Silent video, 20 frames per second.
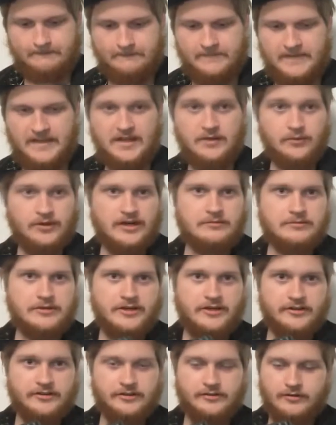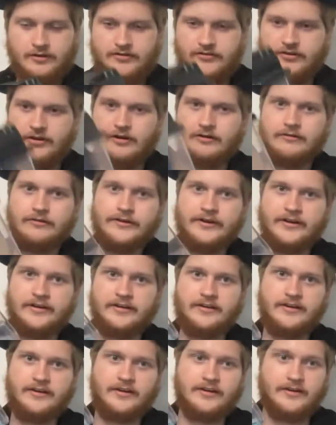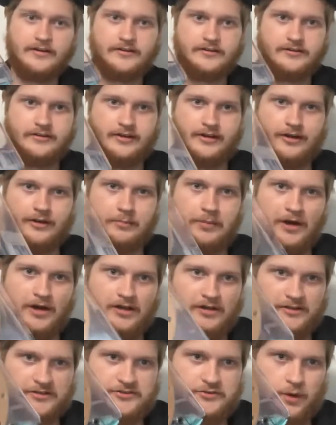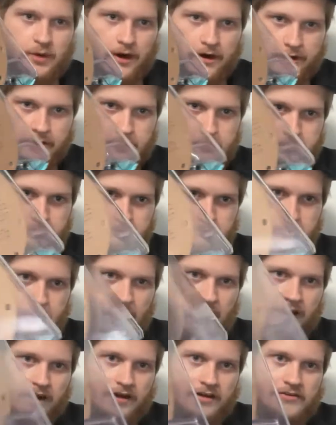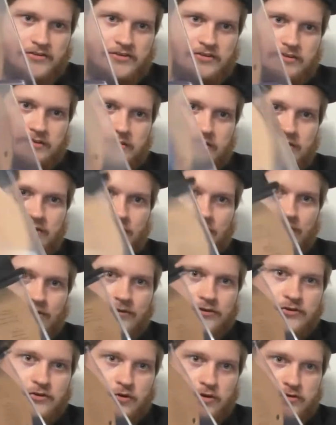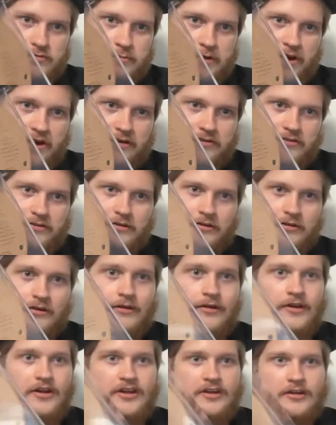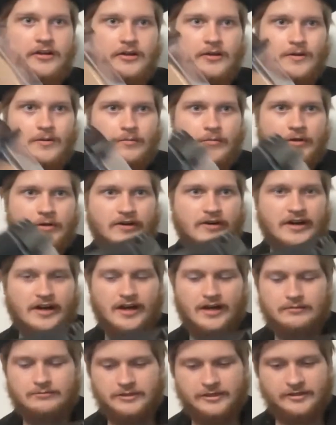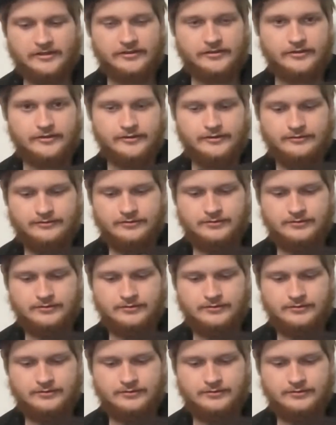And what I'm going to do, it's already in a poly dryer box, a little storage box. But what I'm going to do